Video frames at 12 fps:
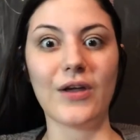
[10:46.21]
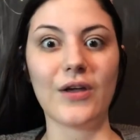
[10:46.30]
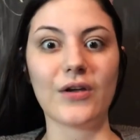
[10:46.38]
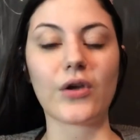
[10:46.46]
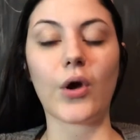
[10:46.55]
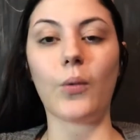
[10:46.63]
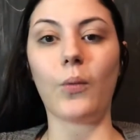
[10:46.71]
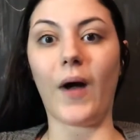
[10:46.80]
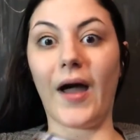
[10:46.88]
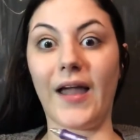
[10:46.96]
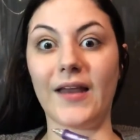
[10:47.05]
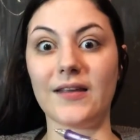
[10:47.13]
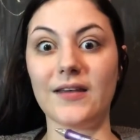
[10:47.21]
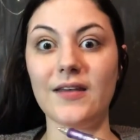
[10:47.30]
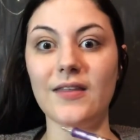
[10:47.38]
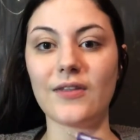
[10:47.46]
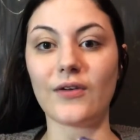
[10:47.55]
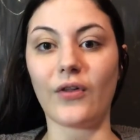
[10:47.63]
go wind
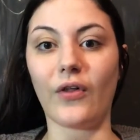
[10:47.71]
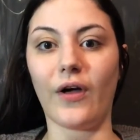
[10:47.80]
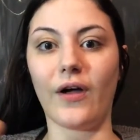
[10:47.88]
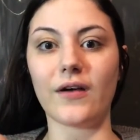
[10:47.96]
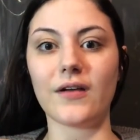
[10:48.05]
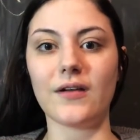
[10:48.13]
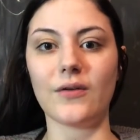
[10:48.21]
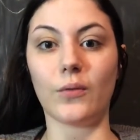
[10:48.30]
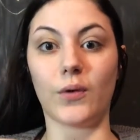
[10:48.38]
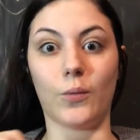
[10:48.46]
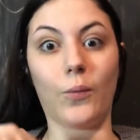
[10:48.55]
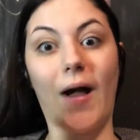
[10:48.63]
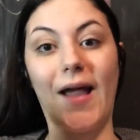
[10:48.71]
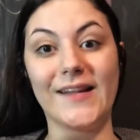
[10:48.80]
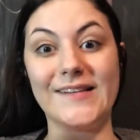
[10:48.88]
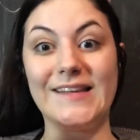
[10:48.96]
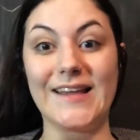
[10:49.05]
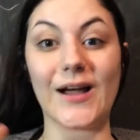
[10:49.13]
the clock, or
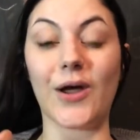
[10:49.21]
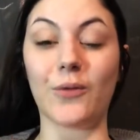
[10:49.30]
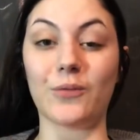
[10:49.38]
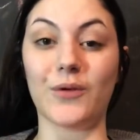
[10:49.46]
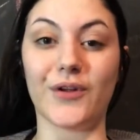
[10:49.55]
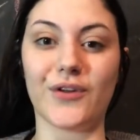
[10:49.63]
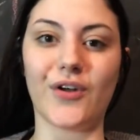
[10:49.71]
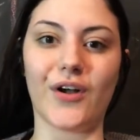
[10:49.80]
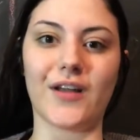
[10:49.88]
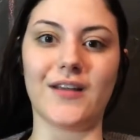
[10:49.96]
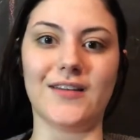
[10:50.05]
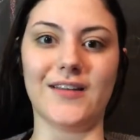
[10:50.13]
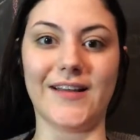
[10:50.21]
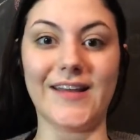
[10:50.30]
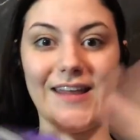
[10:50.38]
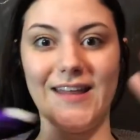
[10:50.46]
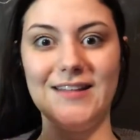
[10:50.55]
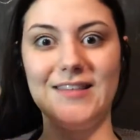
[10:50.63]
wind down when you're talking to
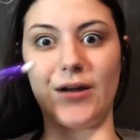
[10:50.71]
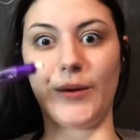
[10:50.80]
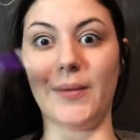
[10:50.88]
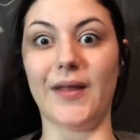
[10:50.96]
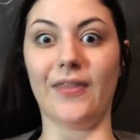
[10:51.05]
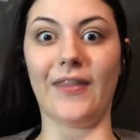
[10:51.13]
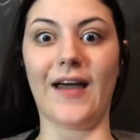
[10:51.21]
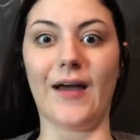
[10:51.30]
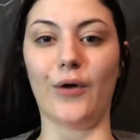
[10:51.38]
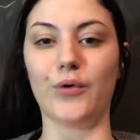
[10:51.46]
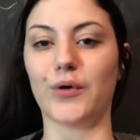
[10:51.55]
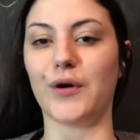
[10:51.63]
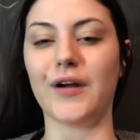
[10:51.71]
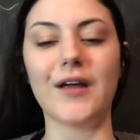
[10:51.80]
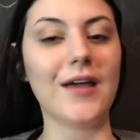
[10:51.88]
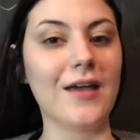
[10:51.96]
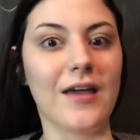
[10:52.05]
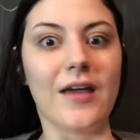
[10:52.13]
kids that are being loud or
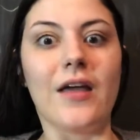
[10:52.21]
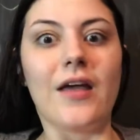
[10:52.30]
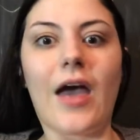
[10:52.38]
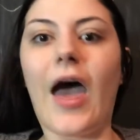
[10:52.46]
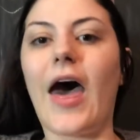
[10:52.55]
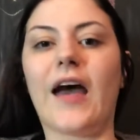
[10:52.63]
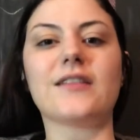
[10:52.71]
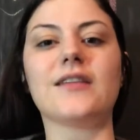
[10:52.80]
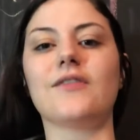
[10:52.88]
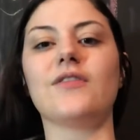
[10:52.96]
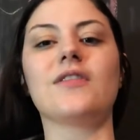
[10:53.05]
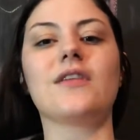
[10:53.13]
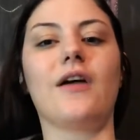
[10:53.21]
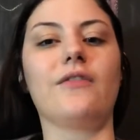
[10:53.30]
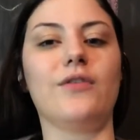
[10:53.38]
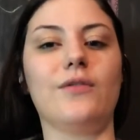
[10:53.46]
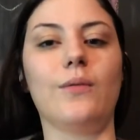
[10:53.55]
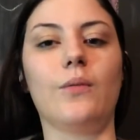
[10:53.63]
active and stuff.
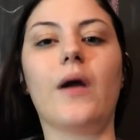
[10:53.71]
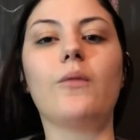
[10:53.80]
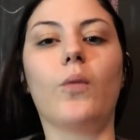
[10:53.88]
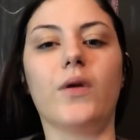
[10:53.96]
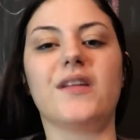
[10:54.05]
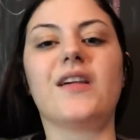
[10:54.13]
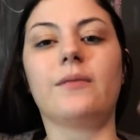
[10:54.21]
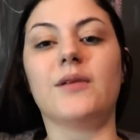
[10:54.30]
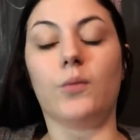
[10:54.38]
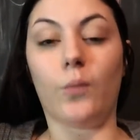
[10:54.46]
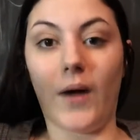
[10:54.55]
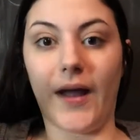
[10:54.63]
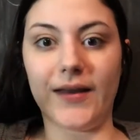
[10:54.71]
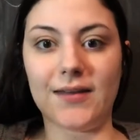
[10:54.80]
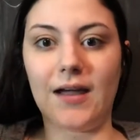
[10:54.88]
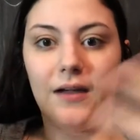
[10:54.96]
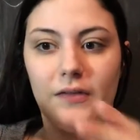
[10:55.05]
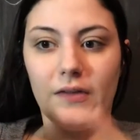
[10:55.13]
You want to tell them to wind
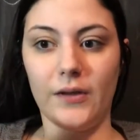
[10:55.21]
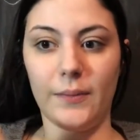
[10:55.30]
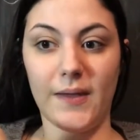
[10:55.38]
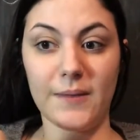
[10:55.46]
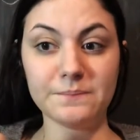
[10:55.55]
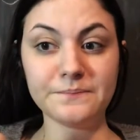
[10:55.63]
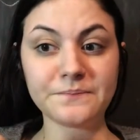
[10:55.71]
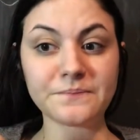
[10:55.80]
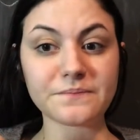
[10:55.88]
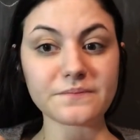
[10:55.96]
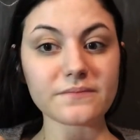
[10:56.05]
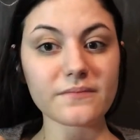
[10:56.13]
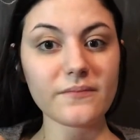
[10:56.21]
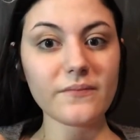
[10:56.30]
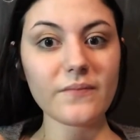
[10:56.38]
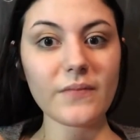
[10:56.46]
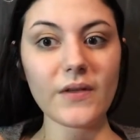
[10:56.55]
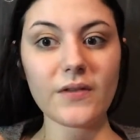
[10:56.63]
down a little bit.
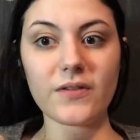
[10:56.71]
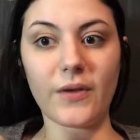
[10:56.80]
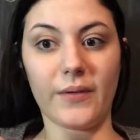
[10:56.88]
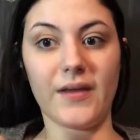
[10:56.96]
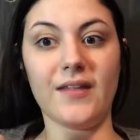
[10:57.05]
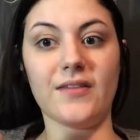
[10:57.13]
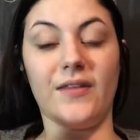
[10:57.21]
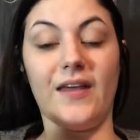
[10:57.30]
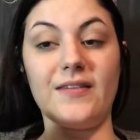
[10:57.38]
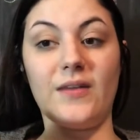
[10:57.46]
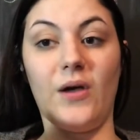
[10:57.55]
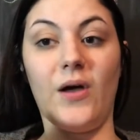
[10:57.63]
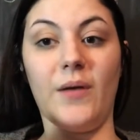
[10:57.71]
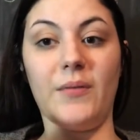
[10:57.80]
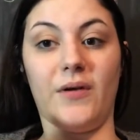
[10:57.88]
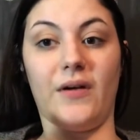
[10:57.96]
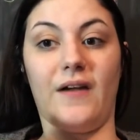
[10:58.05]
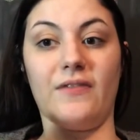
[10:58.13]
So again, so that's a
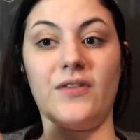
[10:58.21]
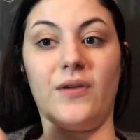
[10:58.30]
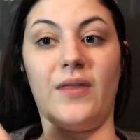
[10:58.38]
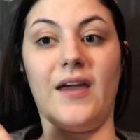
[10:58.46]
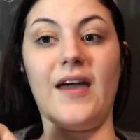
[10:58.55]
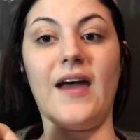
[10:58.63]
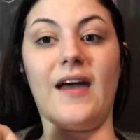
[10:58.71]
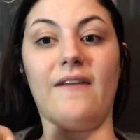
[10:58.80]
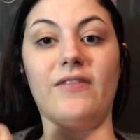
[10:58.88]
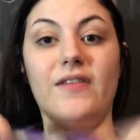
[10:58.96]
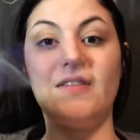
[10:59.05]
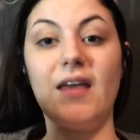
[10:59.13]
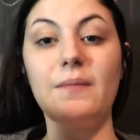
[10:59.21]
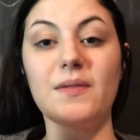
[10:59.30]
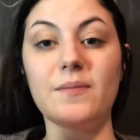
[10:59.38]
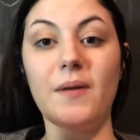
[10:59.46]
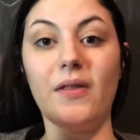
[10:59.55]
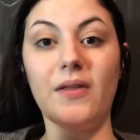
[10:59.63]
homograph. So they have the same
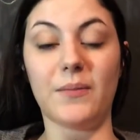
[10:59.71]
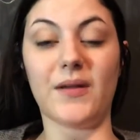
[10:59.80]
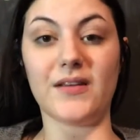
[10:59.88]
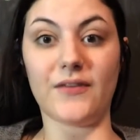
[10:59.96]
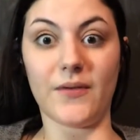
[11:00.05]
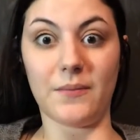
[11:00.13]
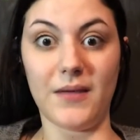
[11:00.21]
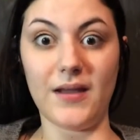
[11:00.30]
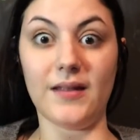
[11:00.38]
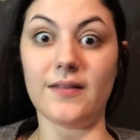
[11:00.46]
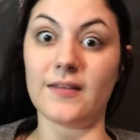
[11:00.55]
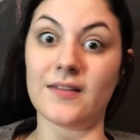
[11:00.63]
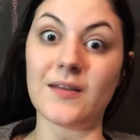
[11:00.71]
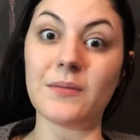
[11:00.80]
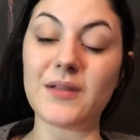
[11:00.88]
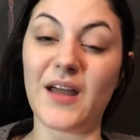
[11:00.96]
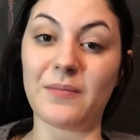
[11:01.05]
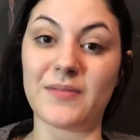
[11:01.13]
spelling but different meanings and
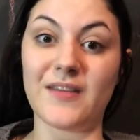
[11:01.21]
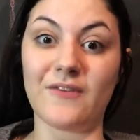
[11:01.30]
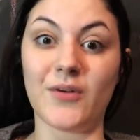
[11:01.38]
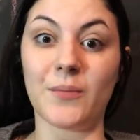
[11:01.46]
sometimes different